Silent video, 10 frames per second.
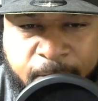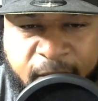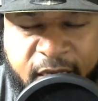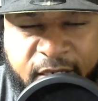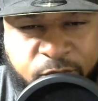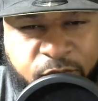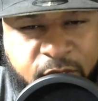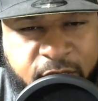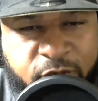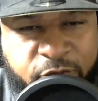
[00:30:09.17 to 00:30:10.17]
And it's
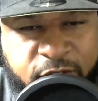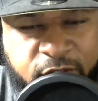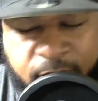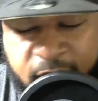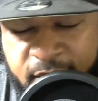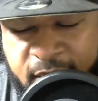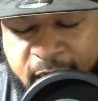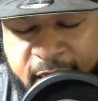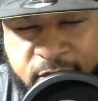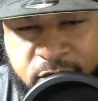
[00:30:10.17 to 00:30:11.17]
pretty interesting, man. The
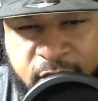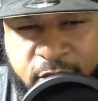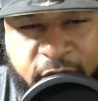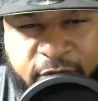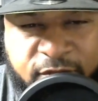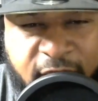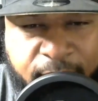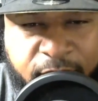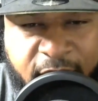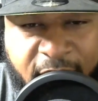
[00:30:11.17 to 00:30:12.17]
guy he don't have
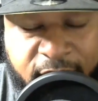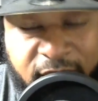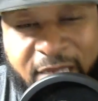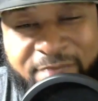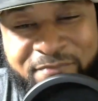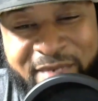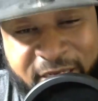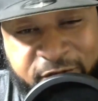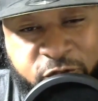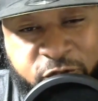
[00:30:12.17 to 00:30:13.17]
top
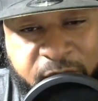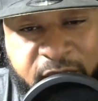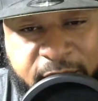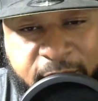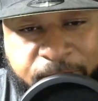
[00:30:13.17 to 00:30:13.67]
level speed,